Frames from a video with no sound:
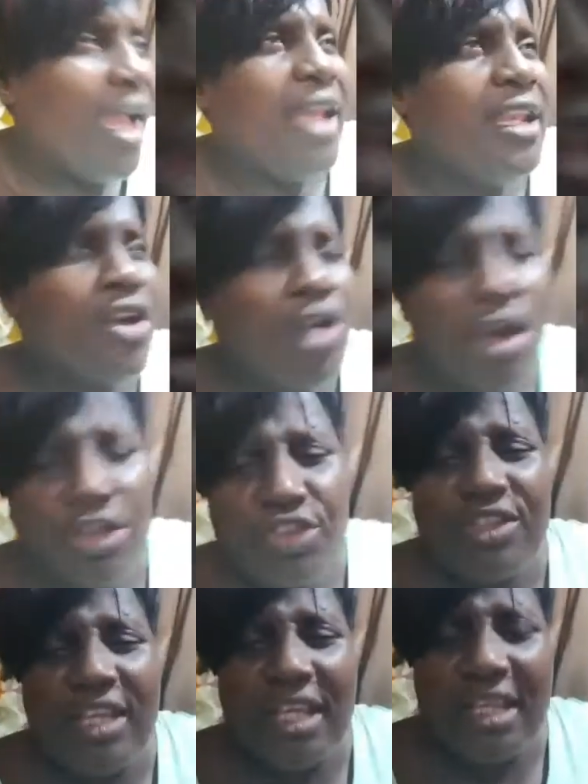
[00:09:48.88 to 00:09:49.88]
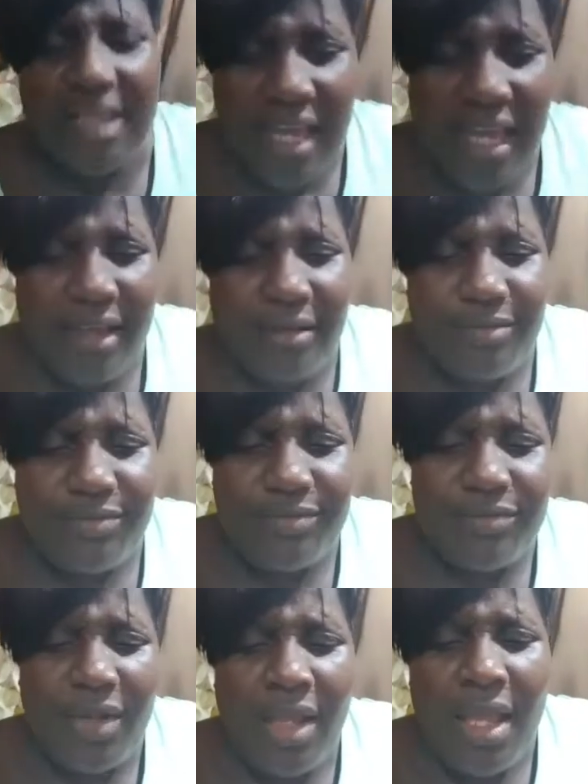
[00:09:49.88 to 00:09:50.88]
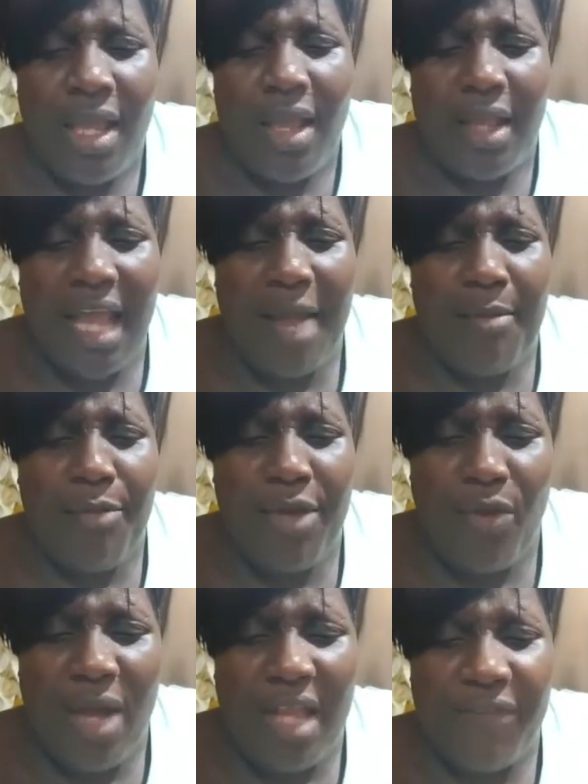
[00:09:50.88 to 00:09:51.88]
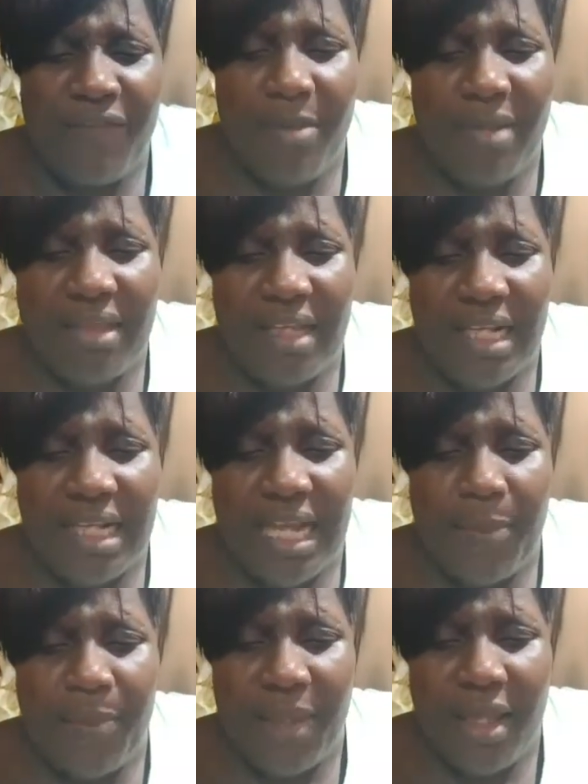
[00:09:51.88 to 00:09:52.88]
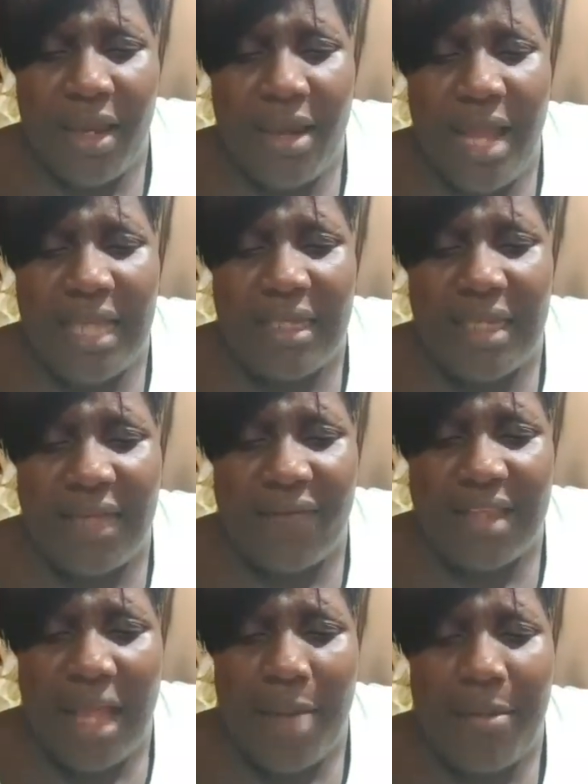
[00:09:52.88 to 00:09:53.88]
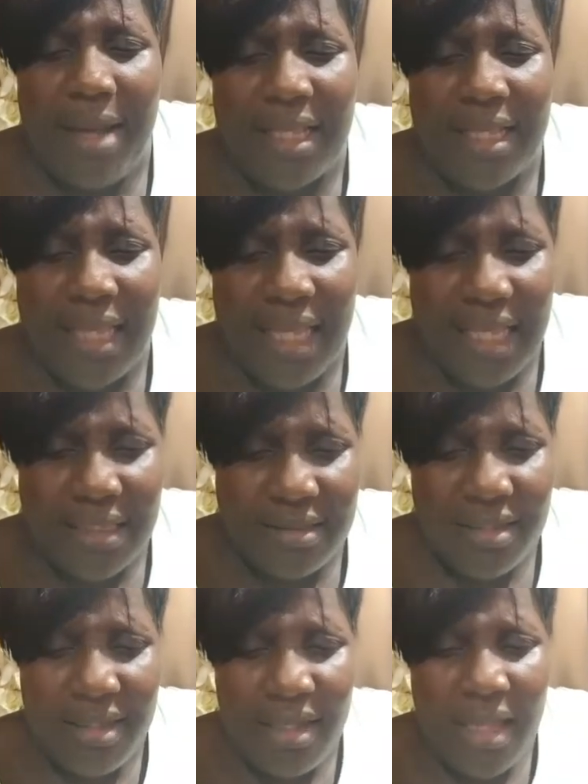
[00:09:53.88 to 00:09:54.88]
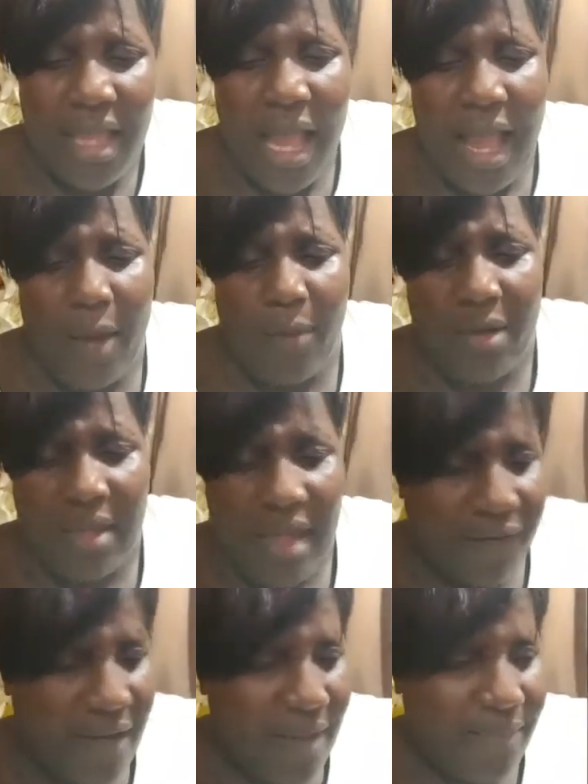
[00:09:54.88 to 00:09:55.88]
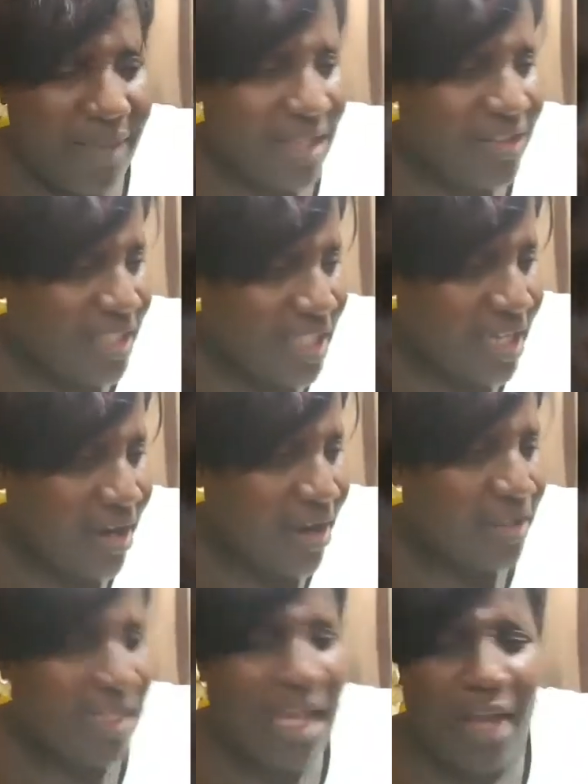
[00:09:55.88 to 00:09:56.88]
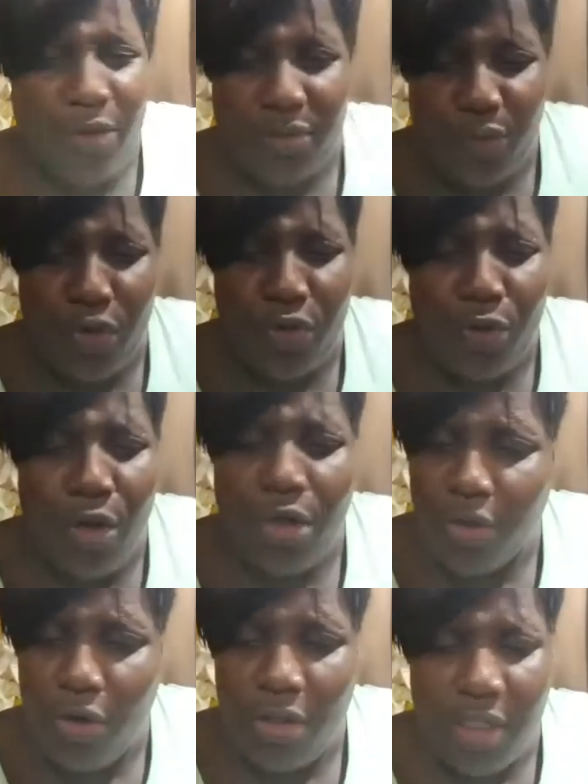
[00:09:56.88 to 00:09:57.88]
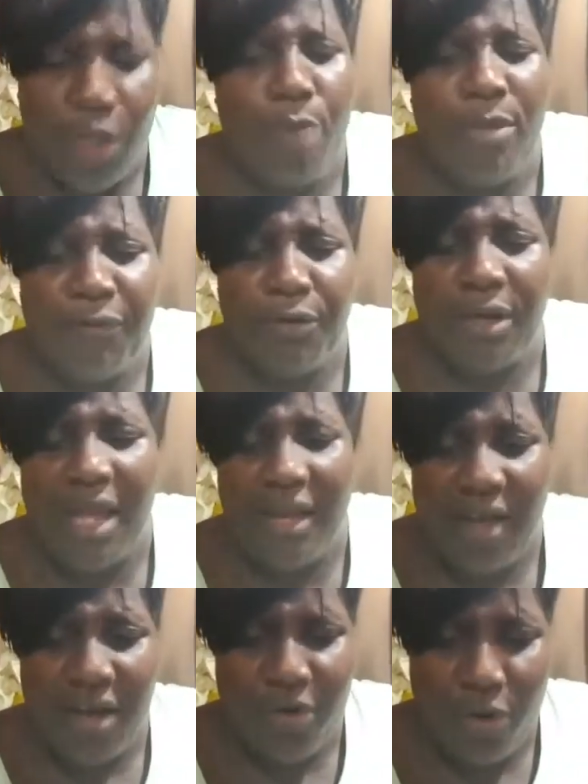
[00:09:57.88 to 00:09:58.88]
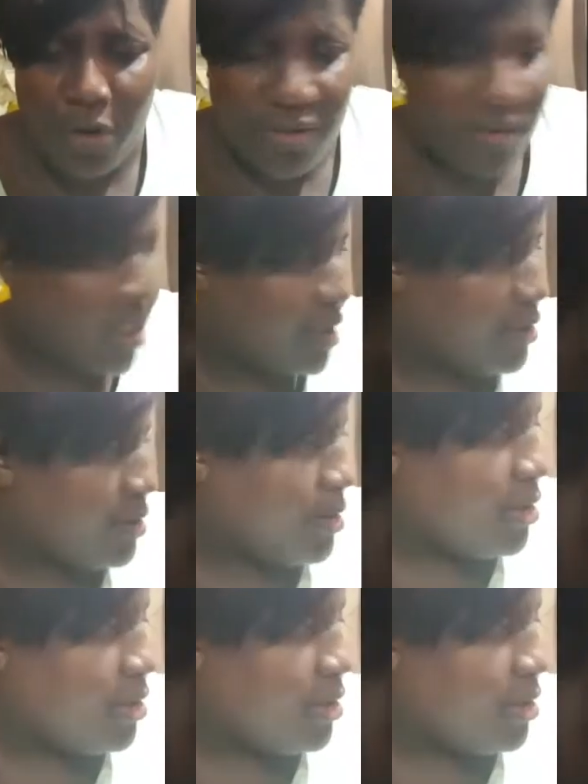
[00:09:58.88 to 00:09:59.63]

Any crotch stick, yeah. Can bring one for Miss Little here and leave it at my gate. I will, if I'm not here, that, we don't also only come if you don't have a crook stick.